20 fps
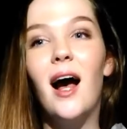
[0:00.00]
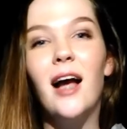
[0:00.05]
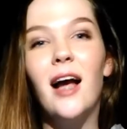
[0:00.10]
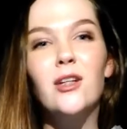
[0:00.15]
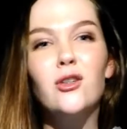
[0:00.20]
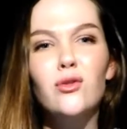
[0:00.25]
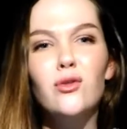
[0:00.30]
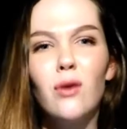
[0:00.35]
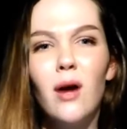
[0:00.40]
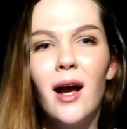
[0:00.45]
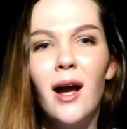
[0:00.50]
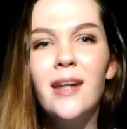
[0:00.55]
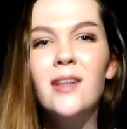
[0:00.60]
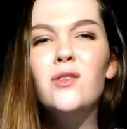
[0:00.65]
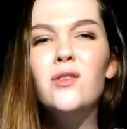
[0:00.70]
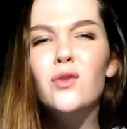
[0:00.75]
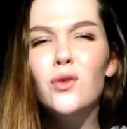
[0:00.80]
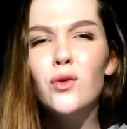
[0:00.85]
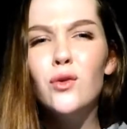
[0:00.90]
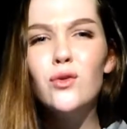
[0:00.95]
I
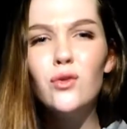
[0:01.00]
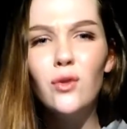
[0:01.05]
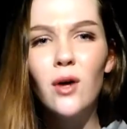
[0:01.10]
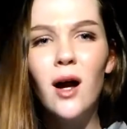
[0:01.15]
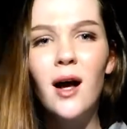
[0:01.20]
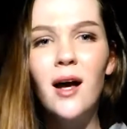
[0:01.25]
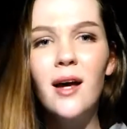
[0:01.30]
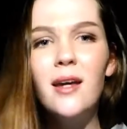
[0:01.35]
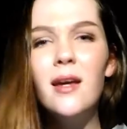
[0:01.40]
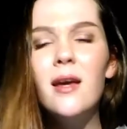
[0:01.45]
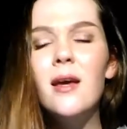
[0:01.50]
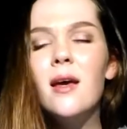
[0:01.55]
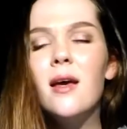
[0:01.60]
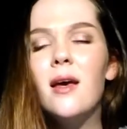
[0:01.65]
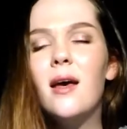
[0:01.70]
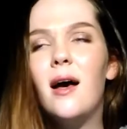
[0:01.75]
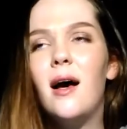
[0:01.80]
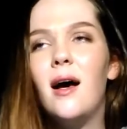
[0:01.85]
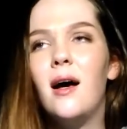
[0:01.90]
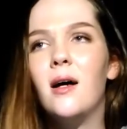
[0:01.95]
tried to try.
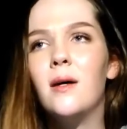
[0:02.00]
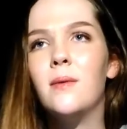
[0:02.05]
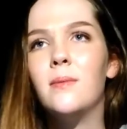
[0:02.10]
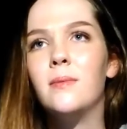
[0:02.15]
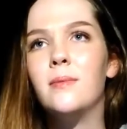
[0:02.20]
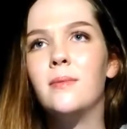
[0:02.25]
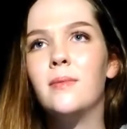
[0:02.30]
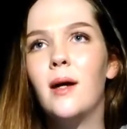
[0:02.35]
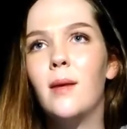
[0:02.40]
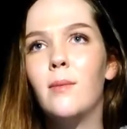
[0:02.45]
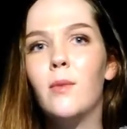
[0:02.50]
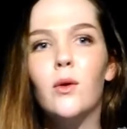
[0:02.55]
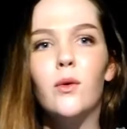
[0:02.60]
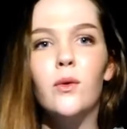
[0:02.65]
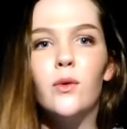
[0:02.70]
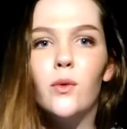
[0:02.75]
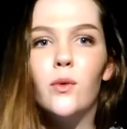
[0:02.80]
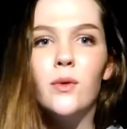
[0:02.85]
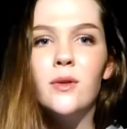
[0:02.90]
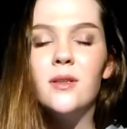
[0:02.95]
I'm not
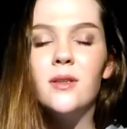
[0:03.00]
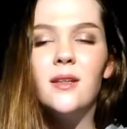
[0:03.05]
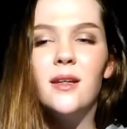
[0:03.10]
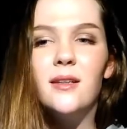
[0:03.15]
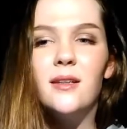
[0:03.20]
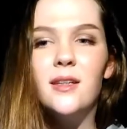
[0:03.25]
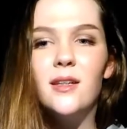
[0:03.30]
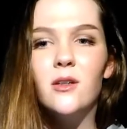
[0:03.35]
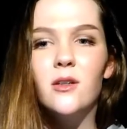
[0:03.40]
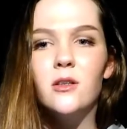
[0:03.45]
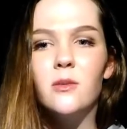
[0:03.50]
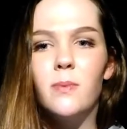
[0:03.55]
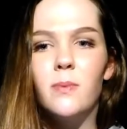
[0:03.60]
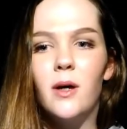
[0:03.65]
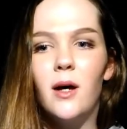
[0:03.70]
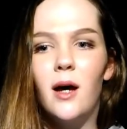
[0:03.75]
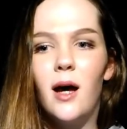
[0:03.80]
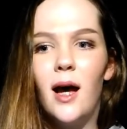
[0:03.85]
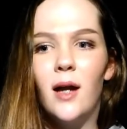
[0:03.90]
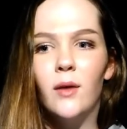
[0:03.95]
going to go into details,
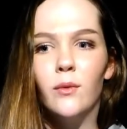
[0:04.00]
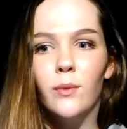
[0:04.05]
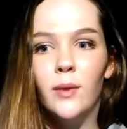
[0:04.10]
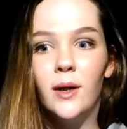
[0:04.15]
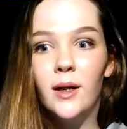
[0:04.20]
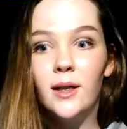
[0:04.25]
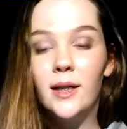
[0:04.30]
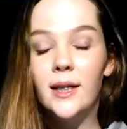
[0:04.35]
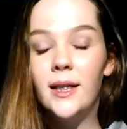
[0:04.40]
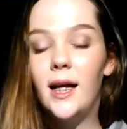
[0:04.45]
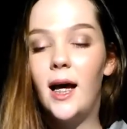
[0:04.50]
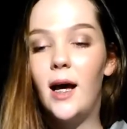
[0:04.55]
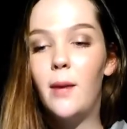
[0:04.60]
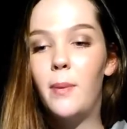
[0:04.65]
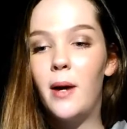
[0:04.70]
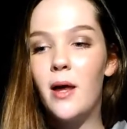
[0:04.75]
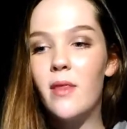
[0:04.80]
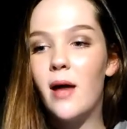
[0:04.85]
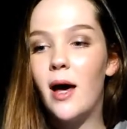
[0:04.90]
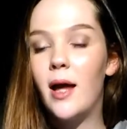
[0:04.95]
but by
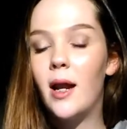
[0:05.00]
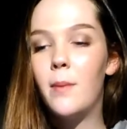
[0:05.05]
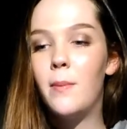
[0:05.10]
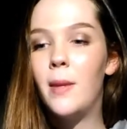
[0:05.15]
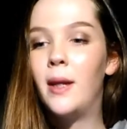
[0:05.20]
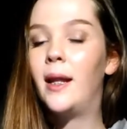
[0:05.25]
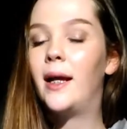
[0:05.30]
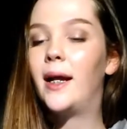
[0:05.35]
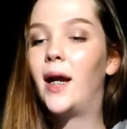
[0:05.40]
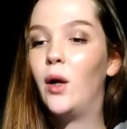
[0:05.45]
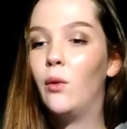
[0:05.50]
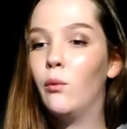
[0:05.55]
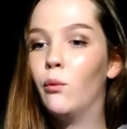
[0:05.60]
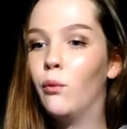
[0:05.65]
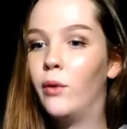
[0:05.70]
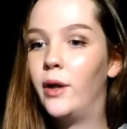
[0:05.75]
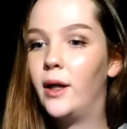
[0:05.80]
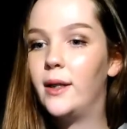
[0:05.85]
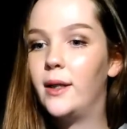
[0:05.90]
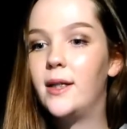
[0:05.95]
that I meant I
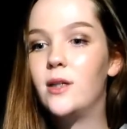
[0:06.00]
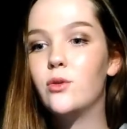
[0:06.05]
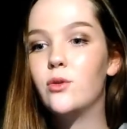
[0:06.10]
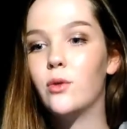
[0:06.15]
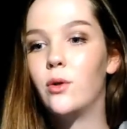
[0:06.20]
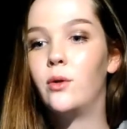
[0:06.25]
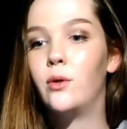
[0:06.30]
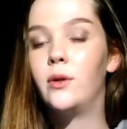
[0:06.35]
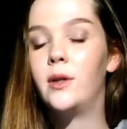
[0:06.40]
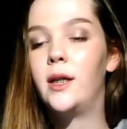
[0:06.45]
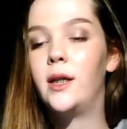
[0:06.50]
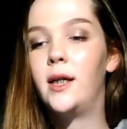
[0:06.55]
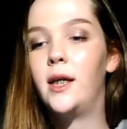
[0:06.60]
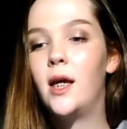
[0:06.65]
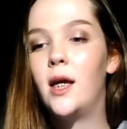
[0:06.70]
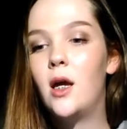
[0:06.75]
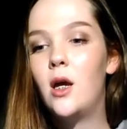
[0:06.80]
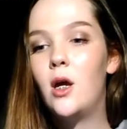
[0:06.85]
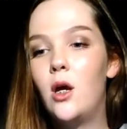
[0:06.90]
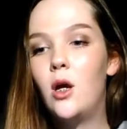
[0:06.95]
really strongly